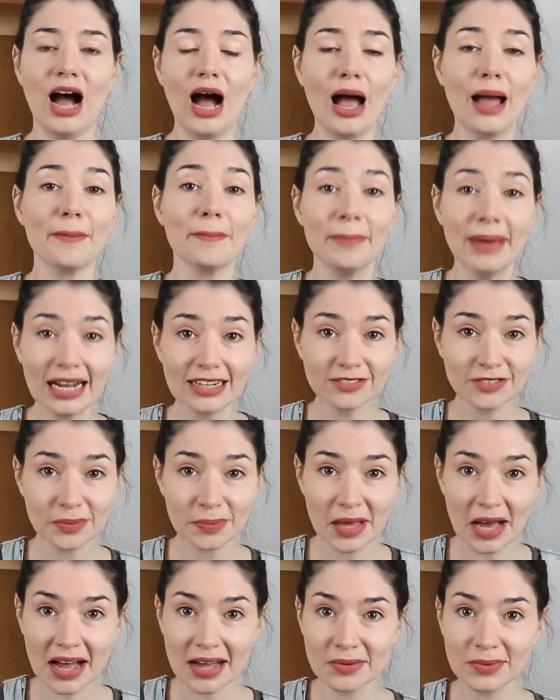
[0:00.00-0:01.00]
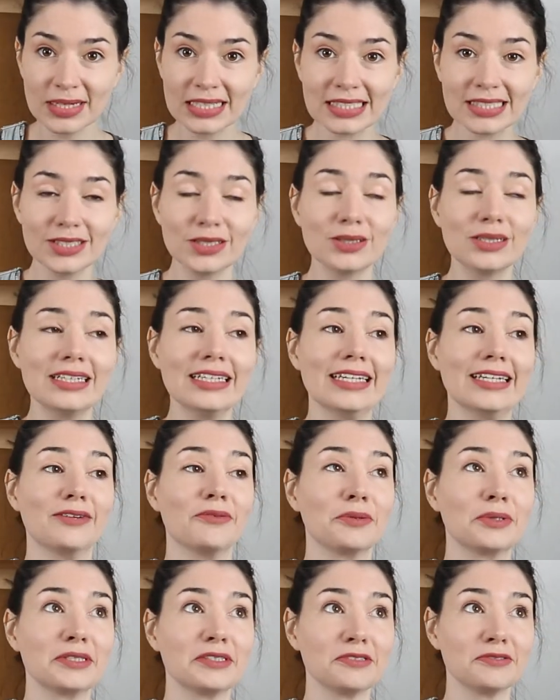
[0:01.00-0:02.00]
I'm back from the hardware store.
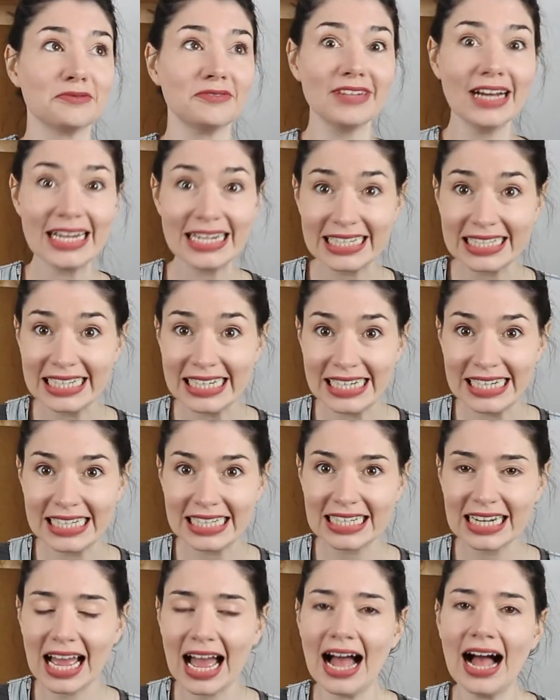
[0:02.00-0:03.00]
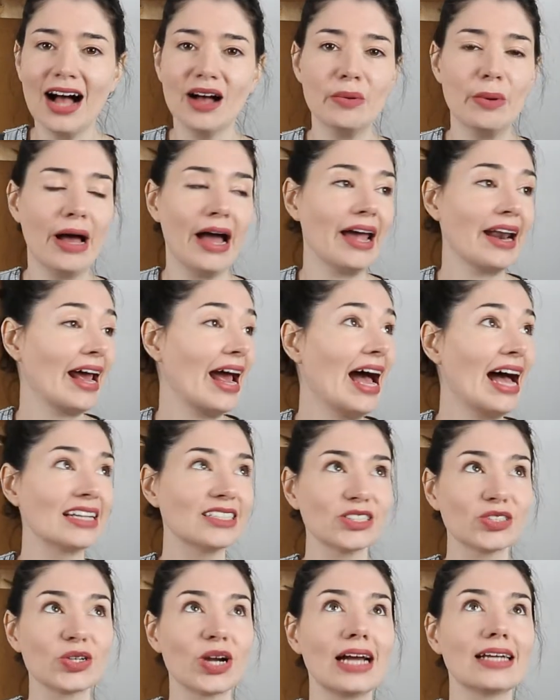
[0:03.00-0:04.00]
It was raining and I had
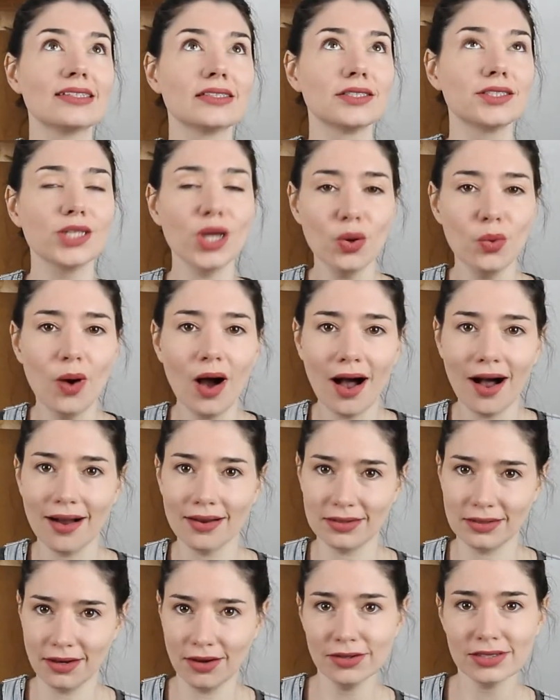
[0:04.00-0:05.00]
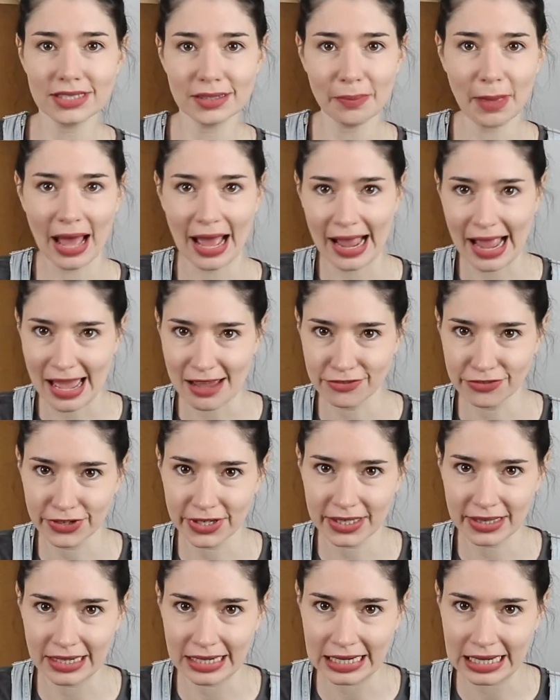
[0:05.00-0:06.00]
to try so hard not to buy
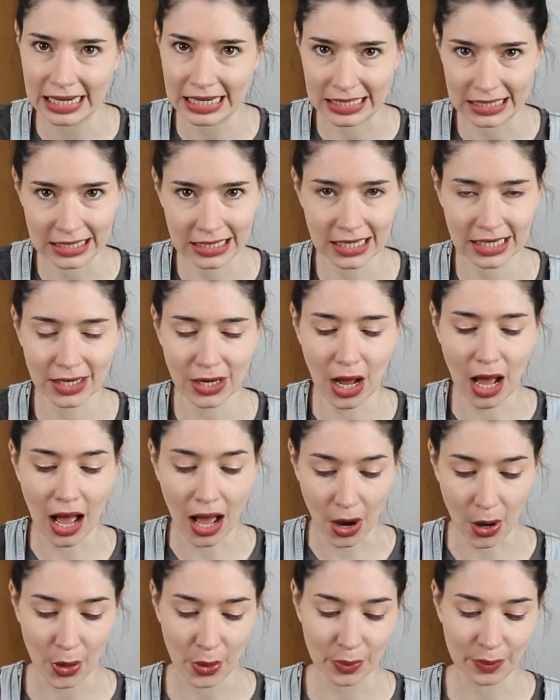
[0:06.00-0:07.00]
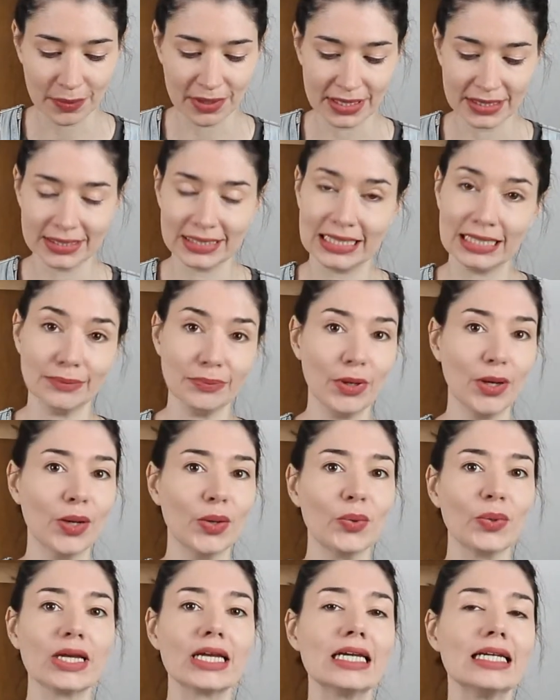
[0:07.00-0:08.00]
everything in Home
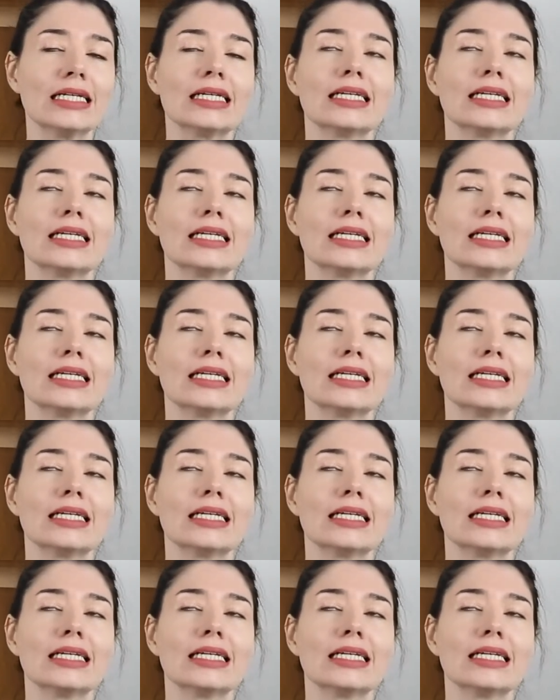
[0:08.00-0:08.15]
Depot. It